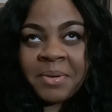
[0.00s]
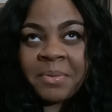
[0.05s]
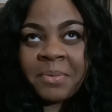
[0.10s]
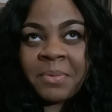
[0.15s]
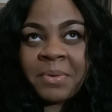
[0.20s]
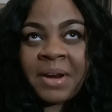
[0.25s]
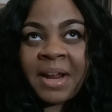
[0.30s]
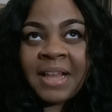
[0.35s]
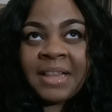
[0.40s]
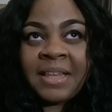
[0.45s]

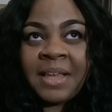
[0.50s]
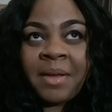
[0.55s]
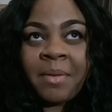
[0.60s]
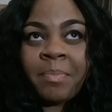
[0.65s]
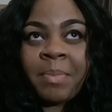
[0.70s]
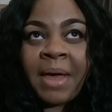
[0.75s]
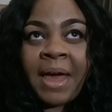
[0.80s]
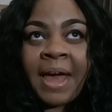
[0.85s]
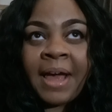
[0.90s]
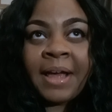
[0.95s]
when I think
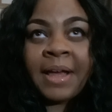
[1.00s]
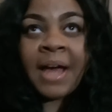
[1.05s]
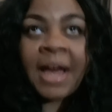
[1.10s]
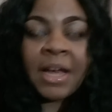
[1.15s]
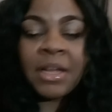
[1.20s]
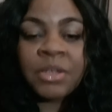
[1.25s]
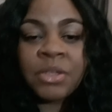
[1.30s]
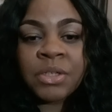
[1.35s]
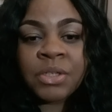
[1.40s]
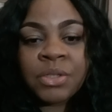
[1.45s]
back, I
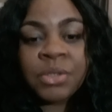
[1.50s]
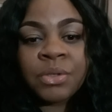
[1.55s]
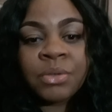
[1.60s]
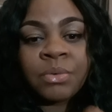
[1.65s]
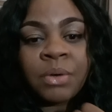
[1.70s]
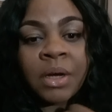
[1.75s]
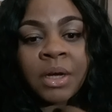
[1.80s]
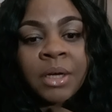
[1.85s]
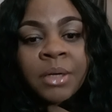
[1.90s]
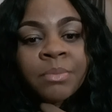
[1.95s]
used
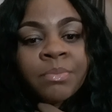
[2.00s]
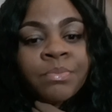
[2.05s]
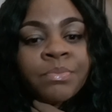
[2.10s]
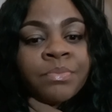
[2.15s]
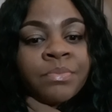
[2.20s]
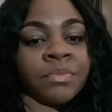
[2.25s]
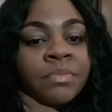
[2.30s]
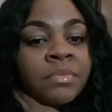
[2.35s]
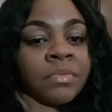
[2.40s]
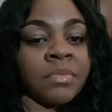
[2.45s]
to,
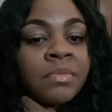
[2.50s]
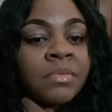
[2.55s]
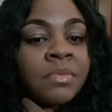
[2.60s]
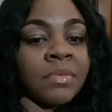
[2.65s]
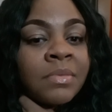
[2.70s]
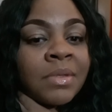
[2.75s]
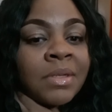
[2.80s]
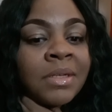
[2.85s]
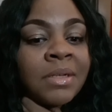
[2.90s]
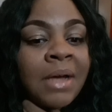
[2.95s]
um,
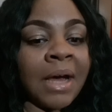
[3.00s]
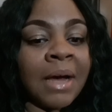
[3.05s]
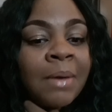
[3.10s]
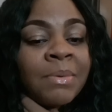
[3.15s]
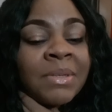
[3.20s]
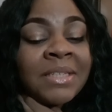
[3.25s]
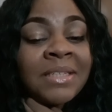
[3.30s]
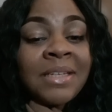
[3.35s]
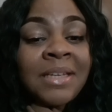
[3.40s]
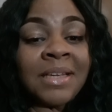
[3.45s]
I
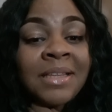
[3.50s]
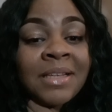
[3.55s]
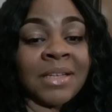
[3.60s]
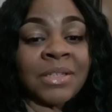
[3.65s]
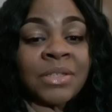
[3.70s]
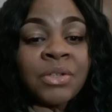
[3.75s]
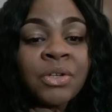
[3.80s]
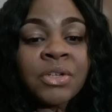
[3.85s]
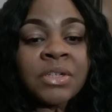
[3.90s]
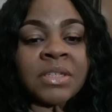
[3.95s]
was seeing
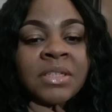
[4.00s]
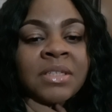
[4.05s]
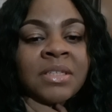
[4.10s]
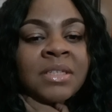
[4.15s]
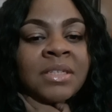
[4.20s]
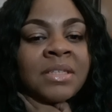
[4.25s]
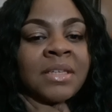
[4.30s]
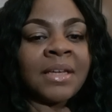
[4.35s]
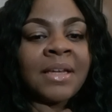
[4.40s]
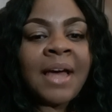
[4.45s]
this
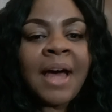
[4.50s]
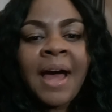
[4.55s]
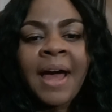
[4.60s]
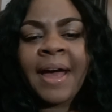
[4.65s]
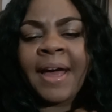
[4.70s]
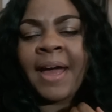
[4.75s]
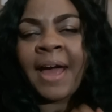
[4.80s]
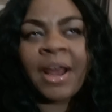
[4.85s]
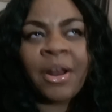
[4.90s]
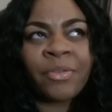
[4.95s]
narcissistic
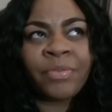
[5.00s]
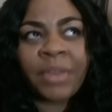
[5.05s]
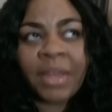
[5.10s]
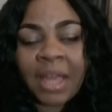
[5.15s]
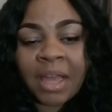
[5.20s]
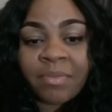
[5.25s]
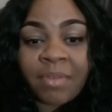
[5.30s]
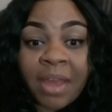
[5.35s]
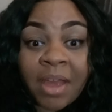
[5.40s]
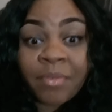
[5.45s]
guy. I don't
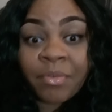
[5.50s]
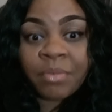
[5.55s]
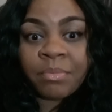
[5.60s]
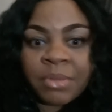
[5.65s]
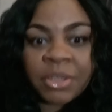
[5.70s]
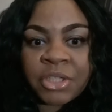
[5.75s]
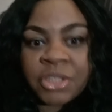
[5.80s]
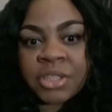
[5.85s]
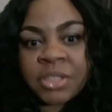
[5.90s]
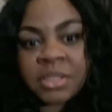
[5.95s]
think I've ever
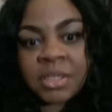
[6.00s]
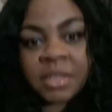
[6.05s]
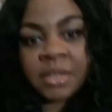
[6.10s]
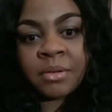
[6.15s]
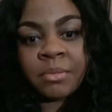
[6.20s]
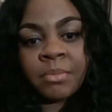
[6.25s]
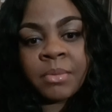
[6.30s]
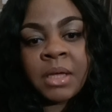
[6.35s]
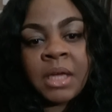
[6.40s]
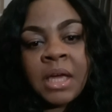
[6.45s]
mentioned
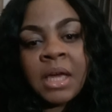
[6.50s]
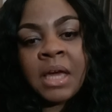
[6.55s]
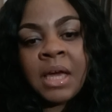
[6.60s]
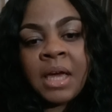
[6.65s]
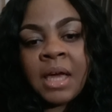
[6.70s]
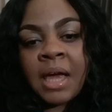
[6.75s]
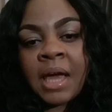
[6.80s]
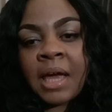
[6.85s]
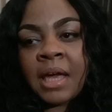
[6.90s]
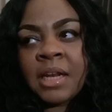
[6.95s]
him.
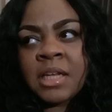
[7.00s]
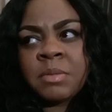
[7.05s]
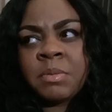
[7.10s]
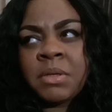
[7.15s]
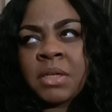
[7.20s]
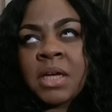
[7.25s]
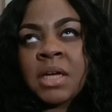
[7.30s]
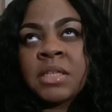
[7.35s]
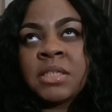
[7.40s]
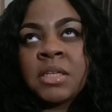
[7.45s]
And it's
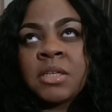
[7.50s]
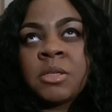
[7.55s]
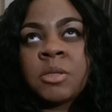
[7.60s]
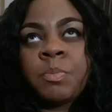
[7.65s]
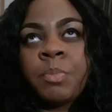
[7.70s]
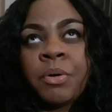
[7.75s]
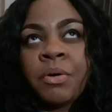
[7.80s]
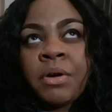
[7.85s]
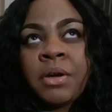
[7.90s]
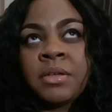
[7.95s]
because his
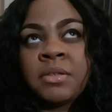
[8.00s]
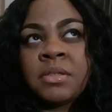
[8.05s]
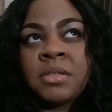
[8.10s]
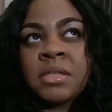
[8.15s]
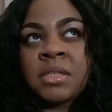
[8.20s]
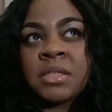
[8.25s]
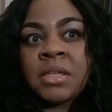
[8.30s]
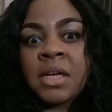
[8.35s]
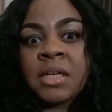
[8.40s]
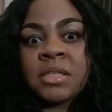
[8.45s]
spirit
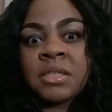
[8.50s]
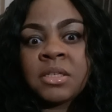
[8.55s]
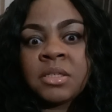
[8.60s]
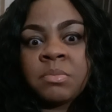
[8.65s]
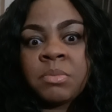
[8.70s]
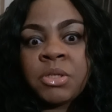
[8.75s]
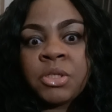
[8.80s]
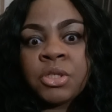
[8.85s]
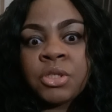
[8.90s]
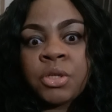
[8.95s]
disgusts
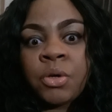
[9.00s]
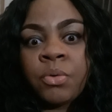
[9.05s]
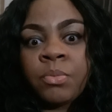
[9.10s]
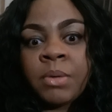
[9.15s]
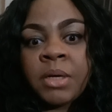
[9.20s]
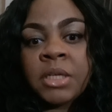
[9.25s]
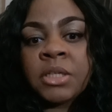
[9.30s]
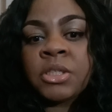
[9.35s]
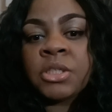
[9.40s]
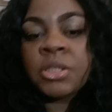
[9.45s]
me so
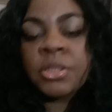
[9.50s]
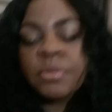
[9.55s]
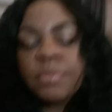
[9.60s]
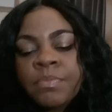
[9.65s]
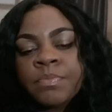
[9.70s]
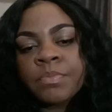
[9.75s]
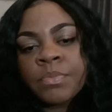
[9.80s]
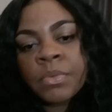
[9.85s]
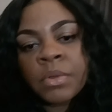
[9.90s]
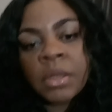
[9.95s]
much.
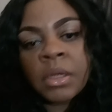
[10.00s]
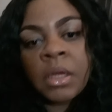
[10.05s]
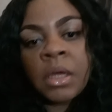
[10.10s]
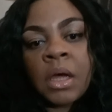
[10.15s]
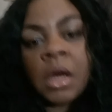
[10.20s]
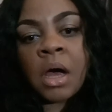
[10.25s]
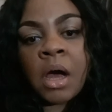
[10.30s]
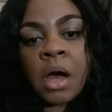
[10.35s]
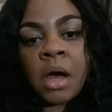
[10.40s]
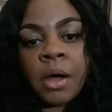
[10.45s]

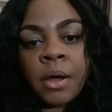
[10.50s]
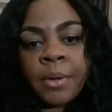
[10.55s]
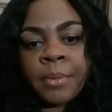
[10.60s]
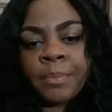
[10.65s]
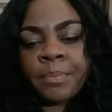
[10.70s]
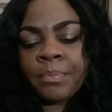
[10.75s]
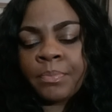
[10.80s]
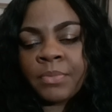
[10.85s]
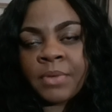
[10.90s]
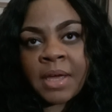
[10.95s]

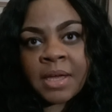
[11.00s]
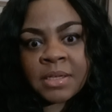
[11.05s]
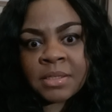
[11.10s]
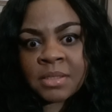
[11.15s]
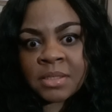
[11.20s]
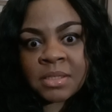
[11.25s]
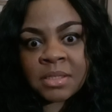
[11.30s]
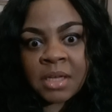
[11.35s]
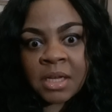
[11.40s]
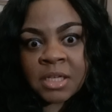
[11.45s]
Um, yes,
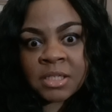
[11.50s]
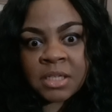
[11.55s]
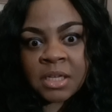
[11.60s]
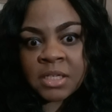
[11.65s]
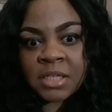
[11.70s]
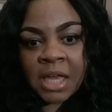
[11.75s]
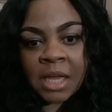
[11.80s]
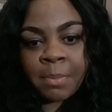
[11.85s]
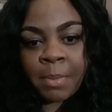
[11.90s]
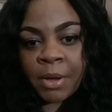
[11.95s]
disgusting
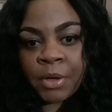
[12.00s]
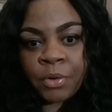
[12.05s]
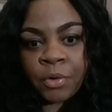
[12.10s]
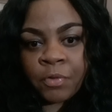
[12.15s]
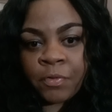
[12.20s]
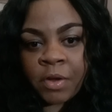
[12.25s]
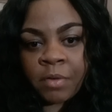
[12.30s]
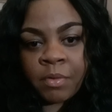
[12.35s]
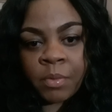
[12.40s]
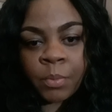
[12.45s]
is like my new
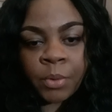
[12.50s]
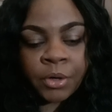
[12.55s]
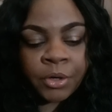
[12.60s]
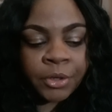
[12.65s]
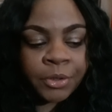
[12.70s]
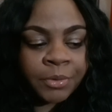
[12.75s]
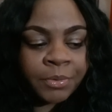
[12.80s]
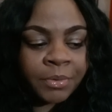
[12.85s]
favorite word.